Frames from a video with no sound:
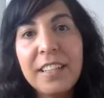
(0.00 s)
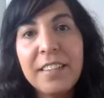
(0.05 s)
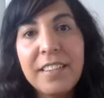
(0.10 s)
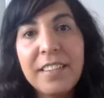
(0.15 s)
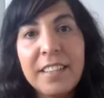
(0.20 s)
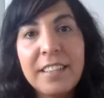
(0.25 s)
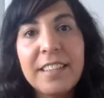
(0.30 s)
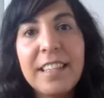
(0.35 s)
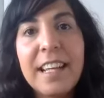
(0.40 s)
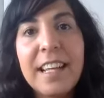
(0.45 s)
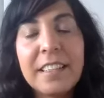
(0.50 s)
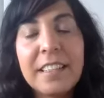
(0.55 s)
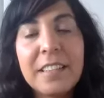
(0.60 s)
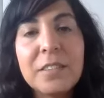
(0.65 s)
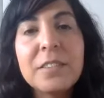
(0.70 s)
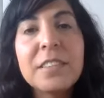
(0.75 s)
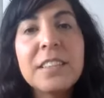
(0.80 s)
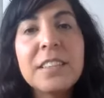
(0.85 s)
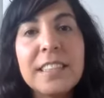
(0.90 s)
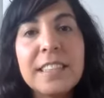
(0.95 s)
their, their,
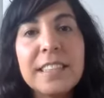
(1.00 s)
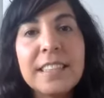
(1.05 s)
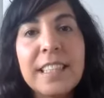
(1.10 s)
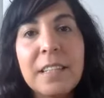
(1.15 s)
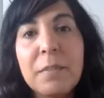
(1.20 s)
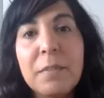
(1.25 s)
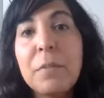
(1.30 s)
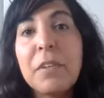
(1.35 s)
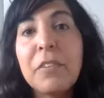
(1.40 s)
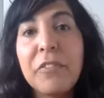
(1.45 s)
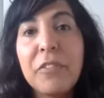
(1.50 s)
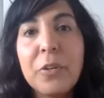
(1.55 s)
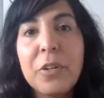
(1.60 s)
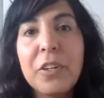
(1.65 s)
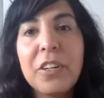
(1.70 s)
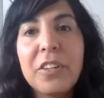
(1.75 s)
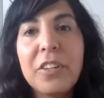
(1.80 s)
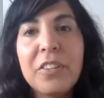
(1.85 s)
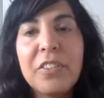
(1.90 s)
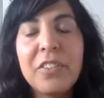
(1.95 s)
diagnosis than
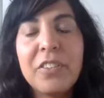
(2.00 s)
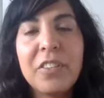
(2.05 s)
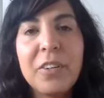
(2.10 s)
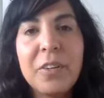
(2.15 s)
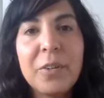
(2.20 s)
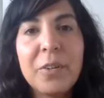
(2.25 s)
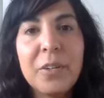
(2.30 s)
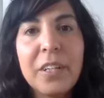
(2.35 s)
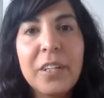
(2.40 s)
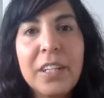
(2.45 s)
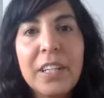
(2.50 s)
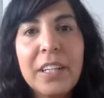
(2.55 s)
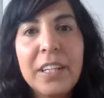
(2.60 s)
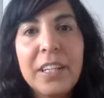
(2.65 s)
before. So,